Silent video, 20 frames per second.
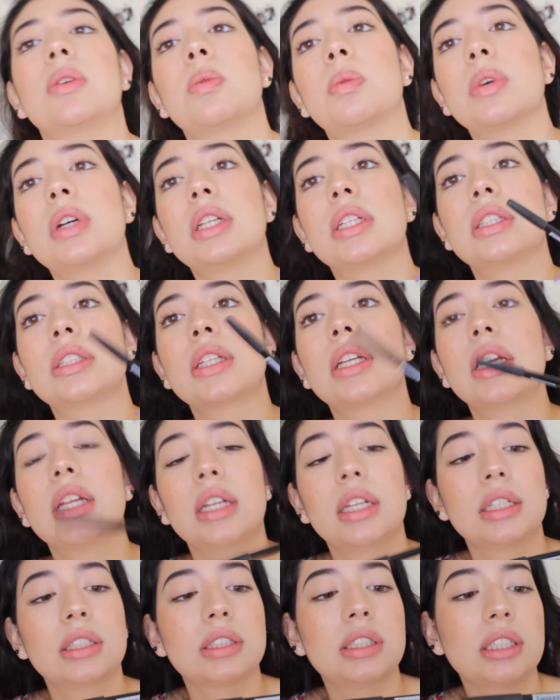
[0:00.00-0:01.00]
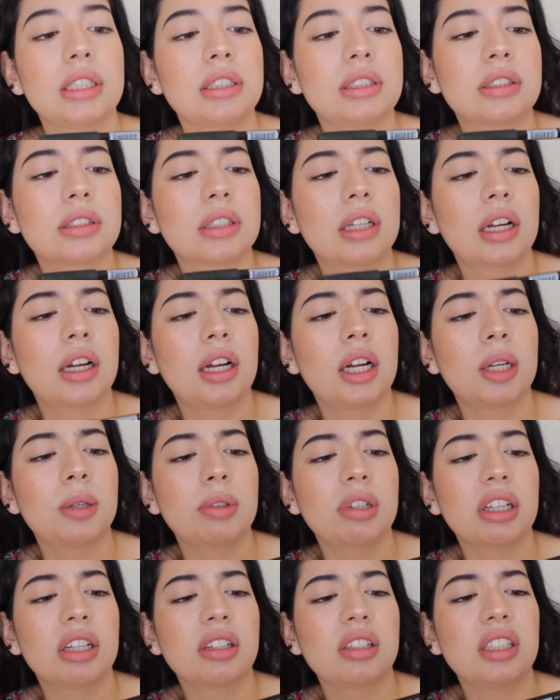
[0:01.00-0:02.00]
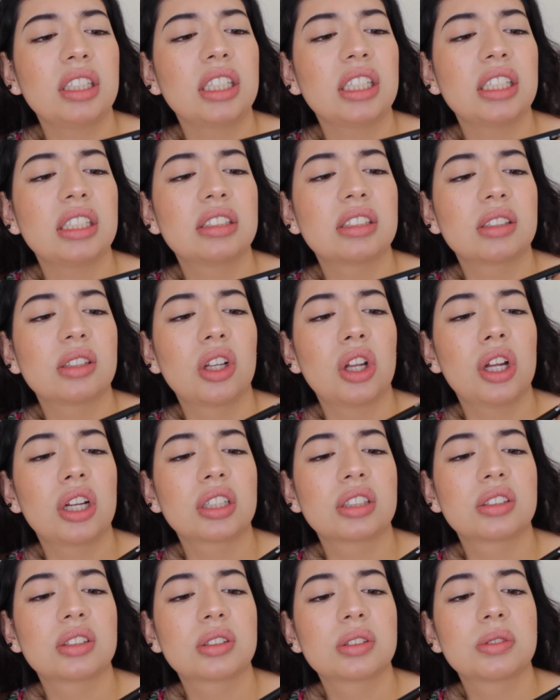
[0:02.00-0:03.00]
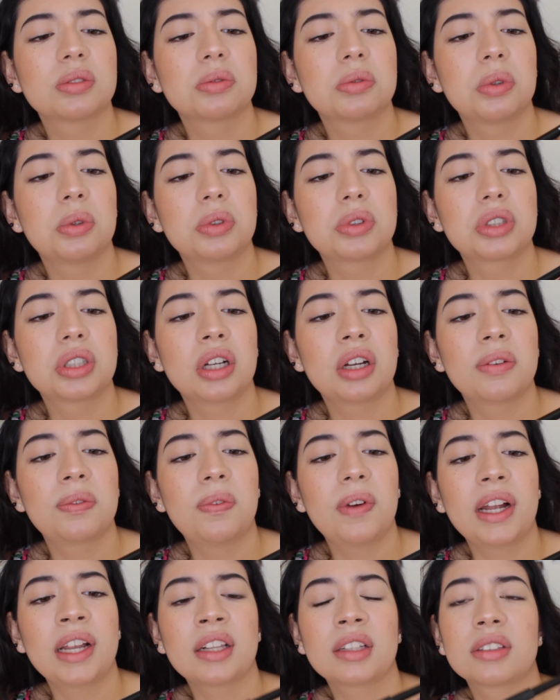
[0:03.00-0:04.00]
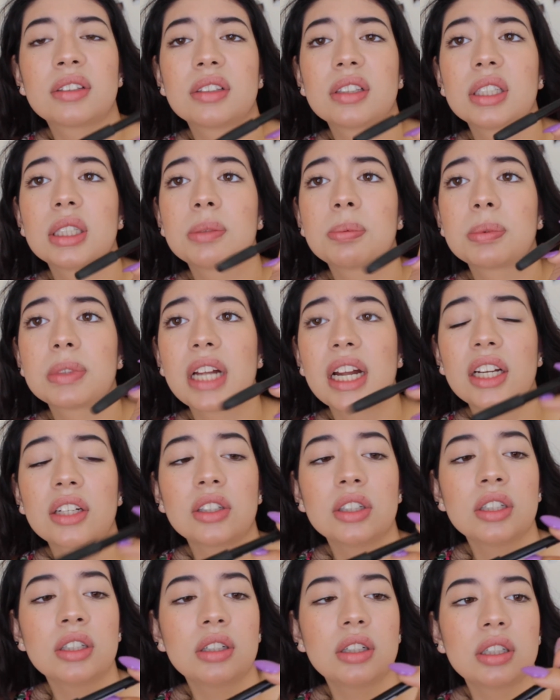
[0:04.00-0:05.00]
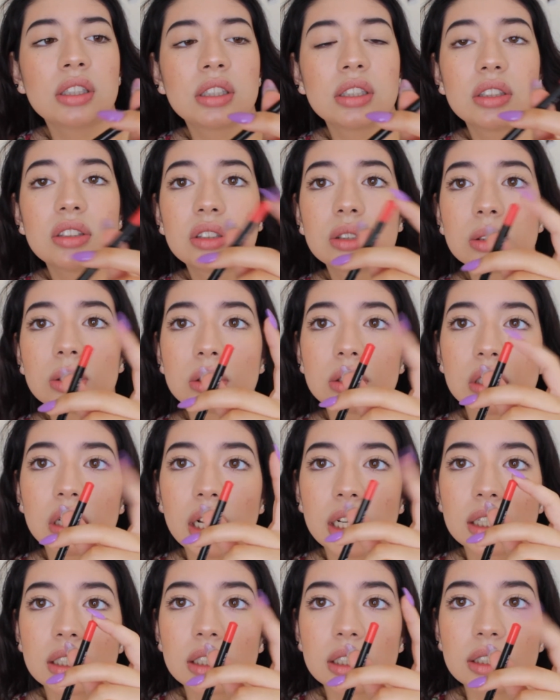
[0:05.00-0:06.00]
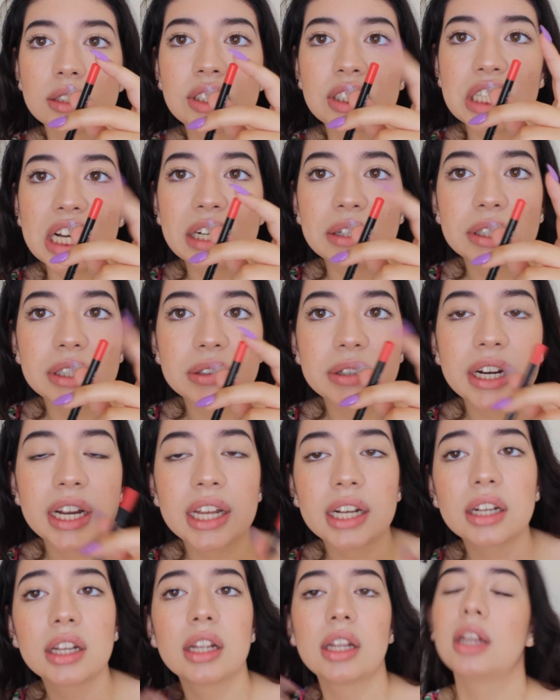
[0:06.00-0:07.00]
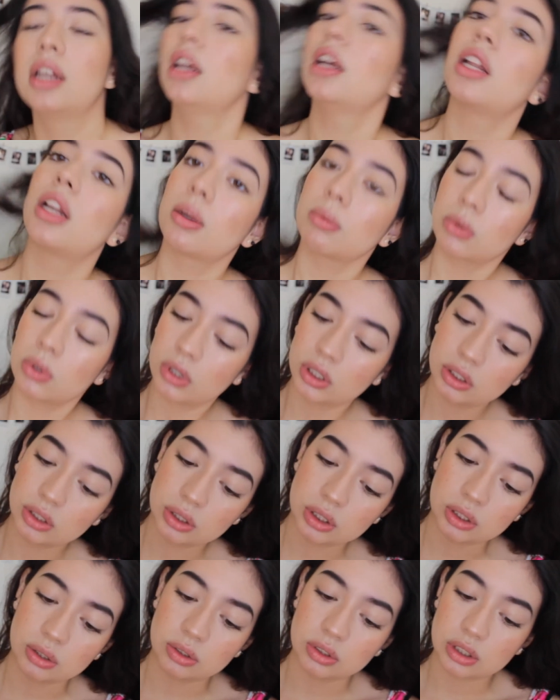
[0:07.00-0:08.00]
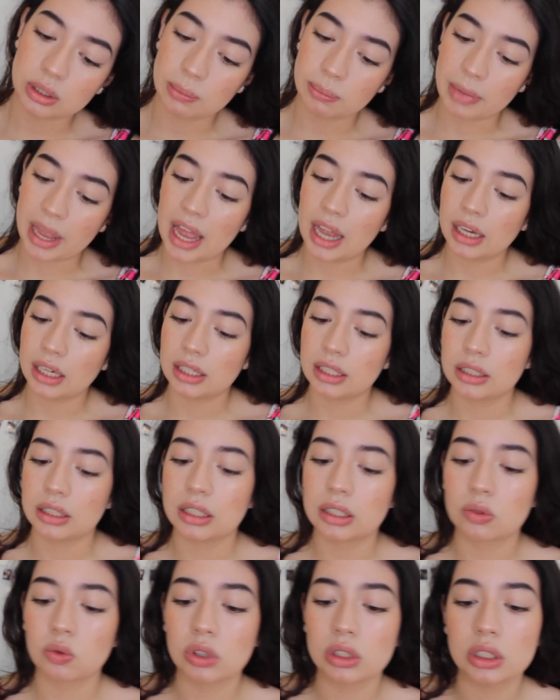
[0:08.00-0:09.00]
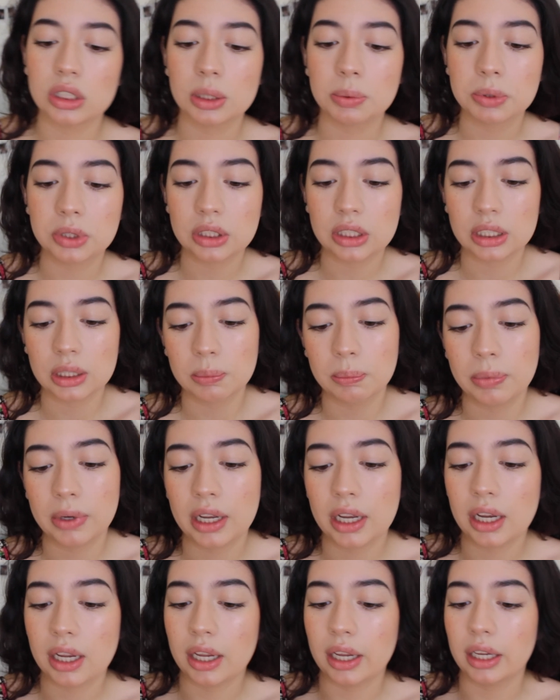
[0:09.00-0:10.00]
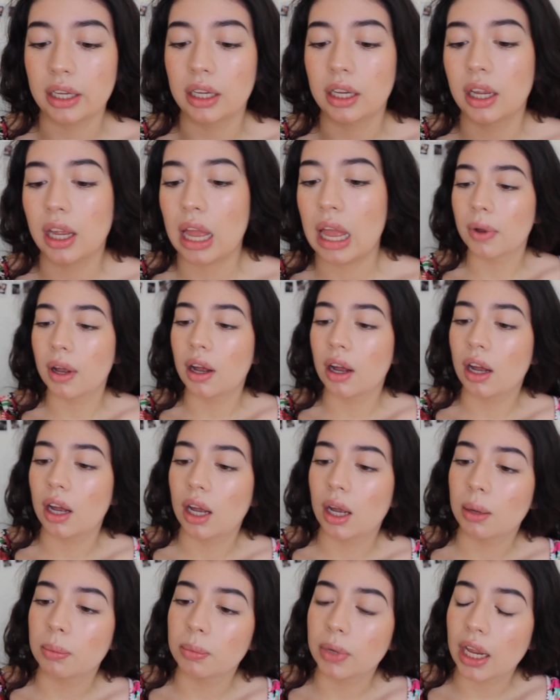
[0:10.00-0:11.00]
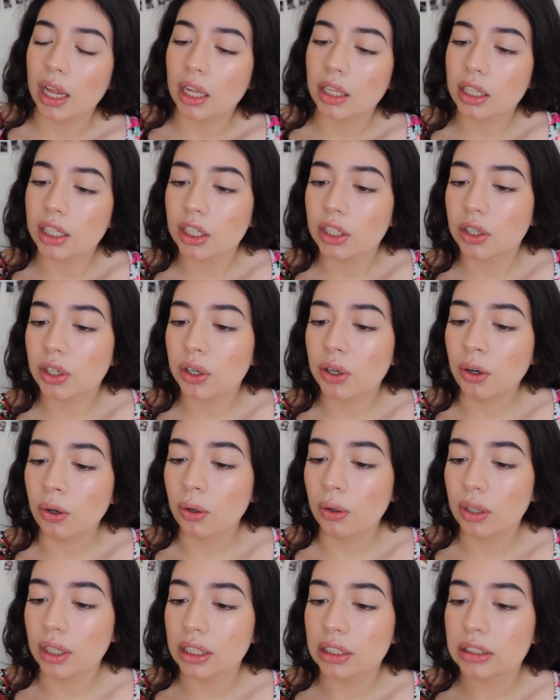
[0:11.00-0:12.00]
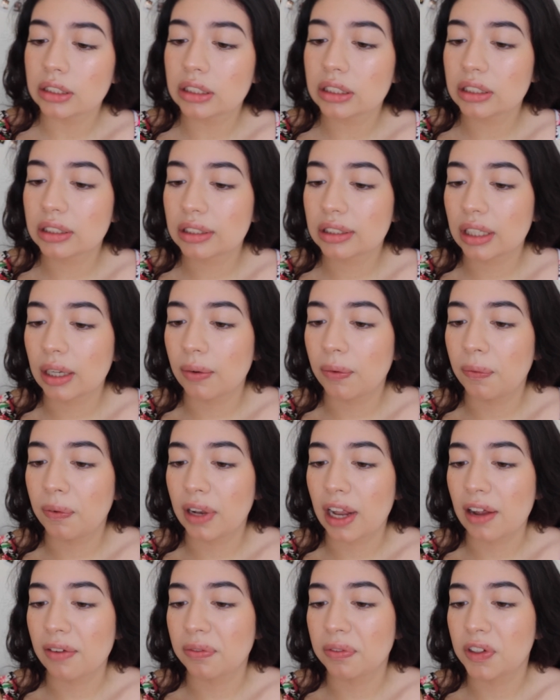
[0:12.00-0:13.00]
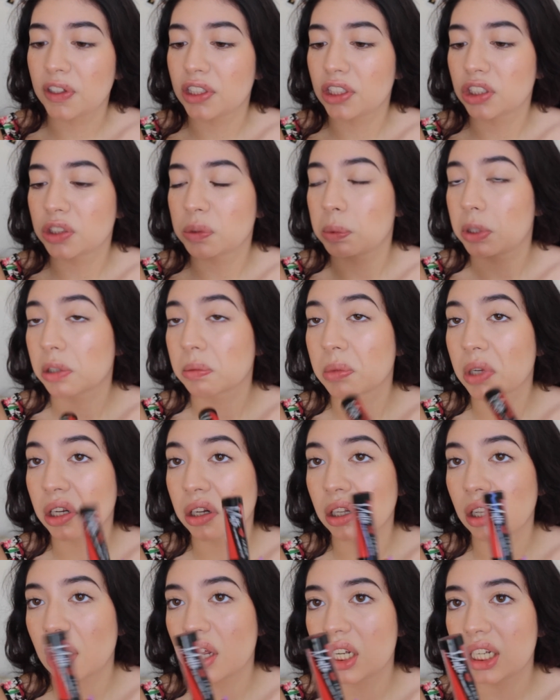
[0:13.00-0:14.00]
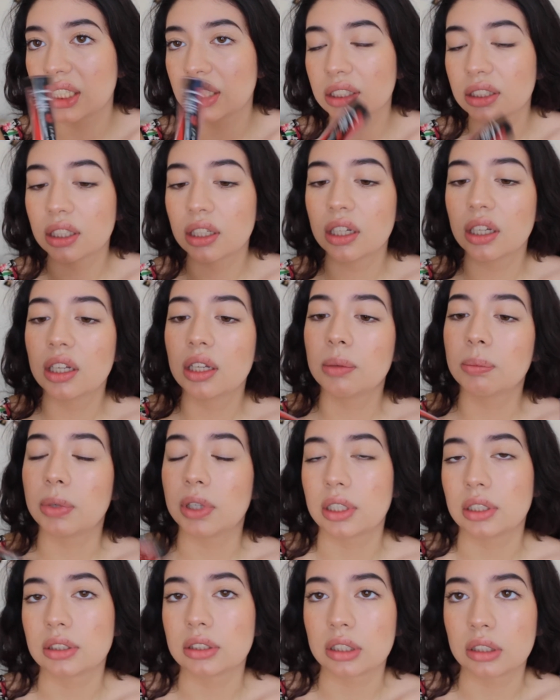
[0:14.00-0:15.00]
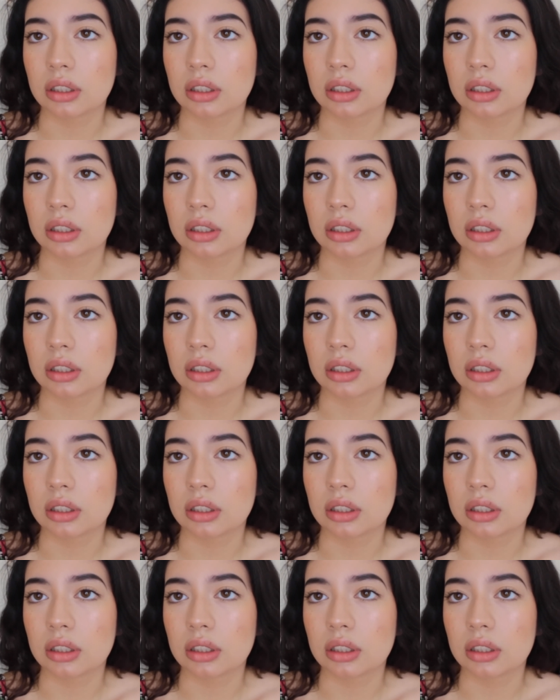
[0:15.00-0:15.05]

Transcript: with this um, Italy Deluxe Ultra Fine Lip Liner, and it's like a sherry red, and I'm going to use a matte liquid lipstick by um, L A Girl, and this is the Flat Finish Pigment Gloss, but it's a